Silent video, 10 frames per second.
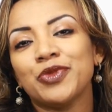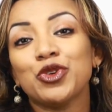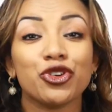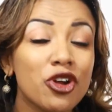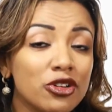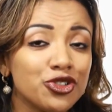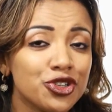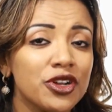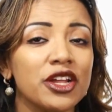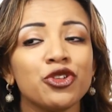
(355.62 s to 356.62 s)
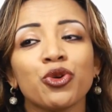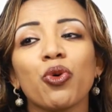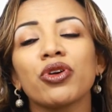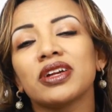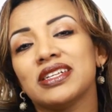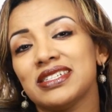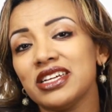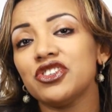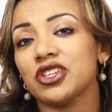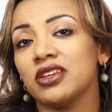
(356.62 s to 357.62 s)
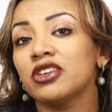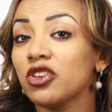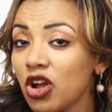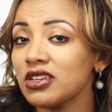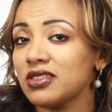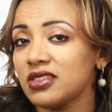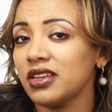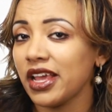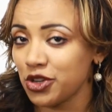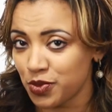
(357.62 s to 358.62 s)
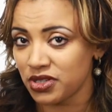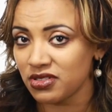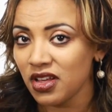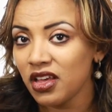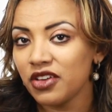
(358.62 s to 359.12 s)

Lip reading: Your culture in your organization can cause disengagement.